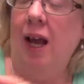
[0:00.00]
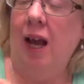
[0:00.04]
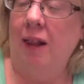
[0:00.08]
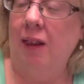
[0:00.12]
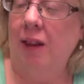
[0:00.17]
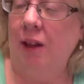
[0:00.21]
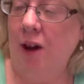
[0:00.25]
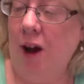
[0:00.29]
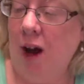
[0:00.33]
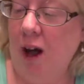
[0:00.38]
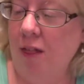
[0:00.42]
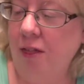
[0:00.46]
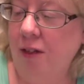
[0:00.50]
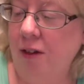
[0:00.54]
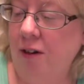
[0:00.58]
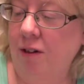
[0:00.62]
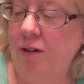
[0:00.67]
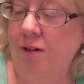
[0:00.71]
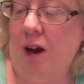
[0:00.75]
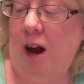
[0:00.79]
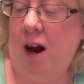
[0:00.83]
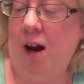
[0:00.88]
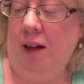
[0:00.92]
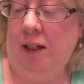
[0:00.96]
The
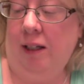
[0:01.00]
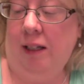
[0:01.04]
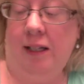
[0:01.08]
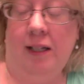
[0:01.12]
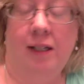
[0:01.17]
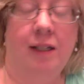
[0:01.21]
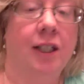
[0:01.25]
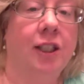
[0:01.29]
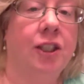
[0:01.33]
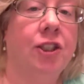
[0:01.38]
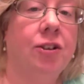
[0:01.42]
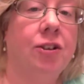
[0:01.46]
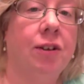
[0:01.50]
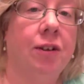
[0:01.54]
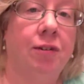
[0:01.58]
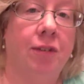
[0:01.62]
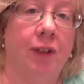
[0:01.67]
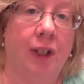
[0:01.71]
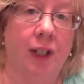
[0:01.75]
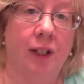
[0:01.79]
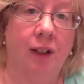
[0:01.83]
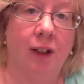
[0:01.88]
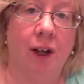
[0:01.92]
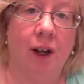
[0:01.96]
authors are Linda
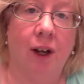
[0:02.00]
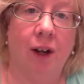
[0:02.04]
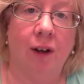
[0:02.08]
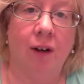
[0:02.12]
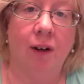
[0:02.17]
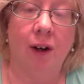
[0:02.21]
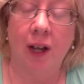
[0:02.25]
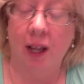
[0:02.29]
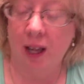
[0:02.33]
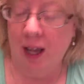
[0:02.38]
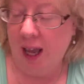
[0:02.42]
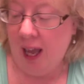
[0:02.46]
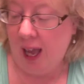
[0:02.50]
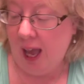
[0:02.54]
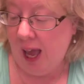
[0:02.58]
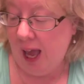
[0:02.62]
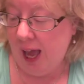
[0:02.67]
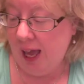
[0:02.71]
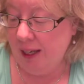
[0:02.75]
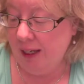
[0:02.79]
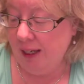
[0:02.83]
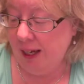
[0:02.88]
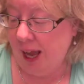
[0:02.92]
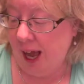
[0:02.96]
Trevino
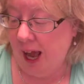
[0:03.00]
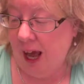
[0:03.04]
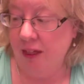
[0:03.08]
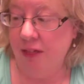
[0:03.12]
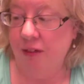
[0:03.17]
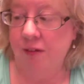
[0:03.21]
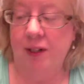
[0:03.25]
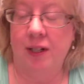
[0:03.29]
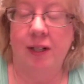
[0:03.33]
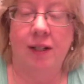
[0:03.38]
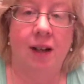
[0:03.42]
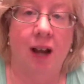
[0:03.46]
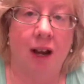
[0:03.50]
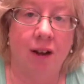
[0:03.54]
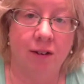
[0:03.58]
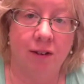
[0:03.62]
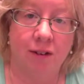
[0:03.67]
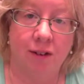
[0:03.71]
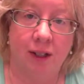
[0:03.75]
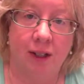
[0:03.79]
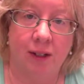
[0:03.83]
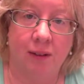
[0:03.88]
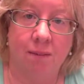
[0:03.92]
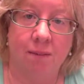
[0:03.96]
and Catherine
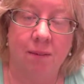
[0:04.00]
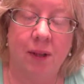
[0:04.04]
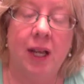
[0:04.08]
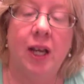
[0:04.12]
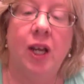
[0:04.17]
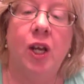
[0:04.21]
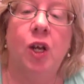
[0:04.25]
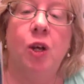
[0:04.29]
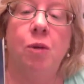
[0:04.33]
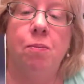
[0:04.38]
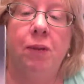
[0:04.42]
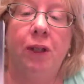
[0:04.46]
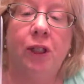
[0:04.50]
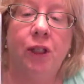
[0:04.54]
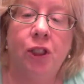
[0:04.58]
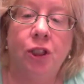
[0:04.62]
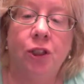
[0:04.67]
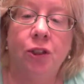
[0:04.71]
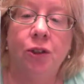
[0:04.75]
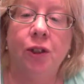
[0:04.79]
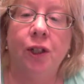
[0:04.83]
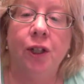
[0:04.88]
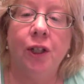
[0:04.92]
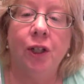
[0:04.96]
Nelson. Be
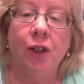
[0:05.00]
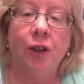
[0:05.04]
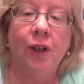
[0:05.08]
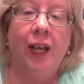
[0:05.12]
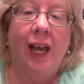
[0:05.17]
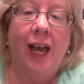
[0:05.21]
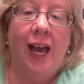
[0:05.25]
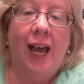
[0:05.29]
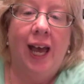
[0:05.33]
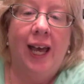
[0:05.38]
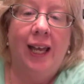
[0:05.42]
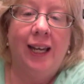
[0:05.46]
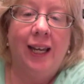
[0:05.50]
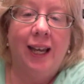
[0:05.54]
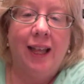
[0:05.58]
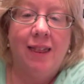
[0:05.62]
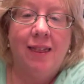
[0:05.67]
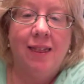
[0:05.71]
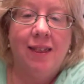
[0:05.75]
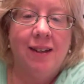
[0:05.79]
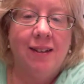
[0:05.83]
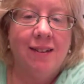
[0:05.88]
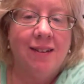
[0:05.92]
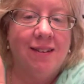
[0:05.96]
sure you get
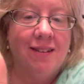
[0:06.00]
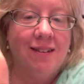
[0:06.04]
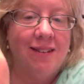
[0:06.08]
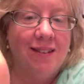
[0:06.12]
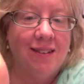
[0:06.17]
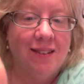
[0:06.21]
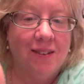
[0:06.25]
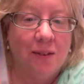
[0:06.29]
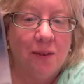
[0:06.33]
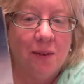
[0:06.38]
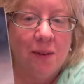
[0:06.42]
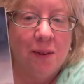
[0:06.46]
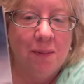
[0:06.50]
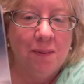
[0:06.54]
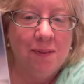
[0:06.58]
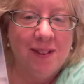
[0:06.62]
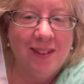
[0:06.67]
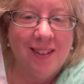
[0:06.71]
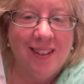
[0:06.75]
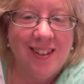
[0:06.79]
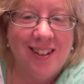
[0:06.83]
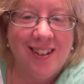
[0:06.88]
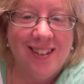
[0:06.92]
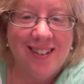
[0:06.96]
this
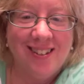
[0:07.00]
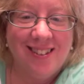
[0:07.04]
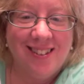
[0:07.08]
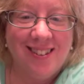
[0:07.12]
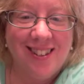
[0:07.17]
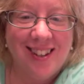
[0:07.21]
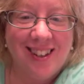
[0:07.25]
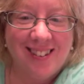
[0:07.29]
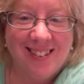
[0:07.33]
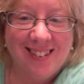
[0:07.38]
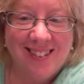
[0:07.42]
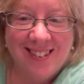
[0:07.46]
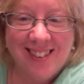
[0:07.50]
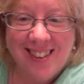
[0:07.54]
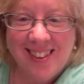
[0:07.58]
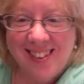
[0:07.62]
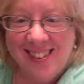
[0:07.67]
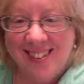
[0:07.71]
sixth,